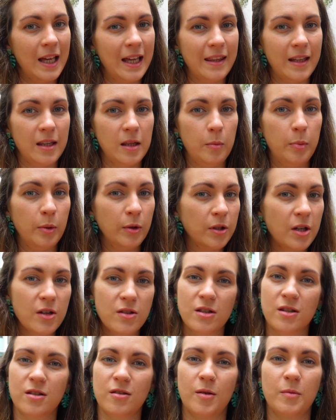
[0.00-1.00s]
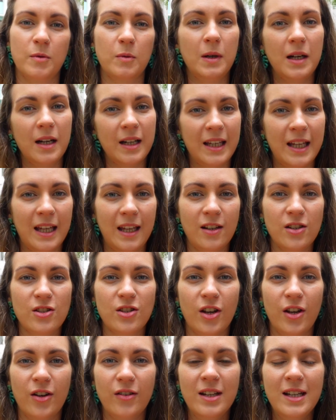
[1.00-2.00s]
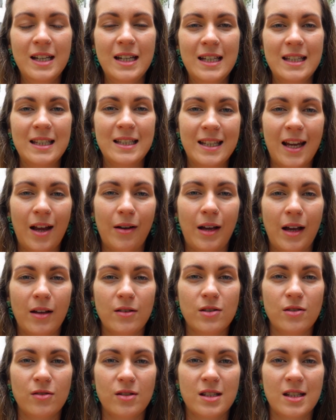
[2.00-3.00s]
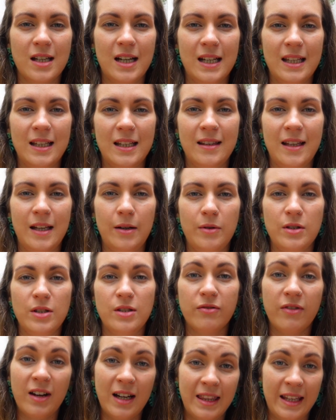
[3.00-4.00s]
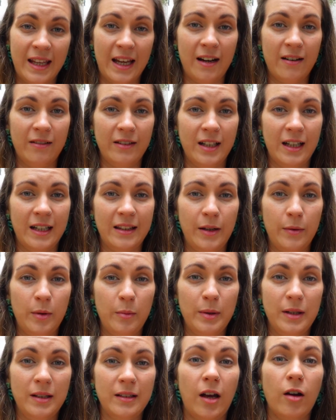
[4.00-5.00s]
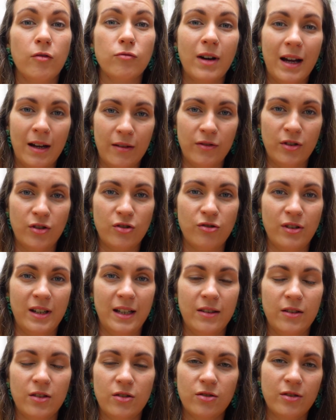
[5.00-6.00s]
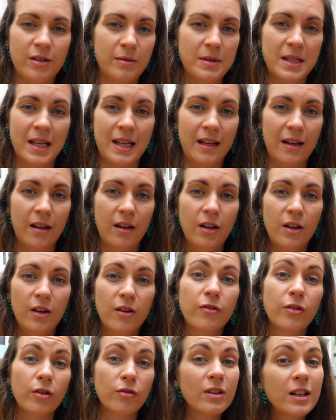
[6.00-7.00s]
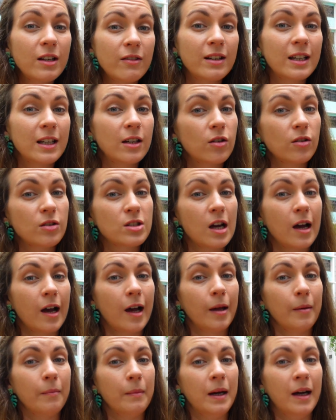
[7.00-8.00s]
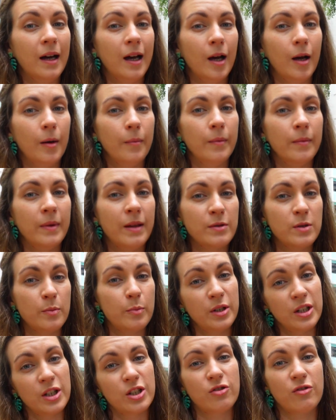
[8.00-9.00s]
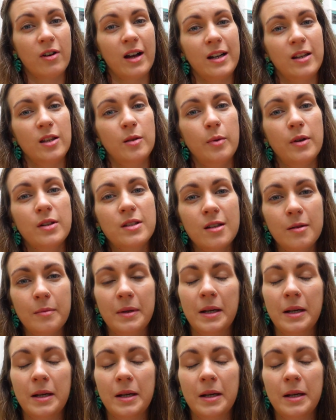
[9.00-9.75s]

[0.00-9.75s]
and then the bulldozer stopped working, so the town council decided that they would divide the area and they would build around the tree, and the tree was here for a really, really long time. There was a Buddhist shrine at the bottom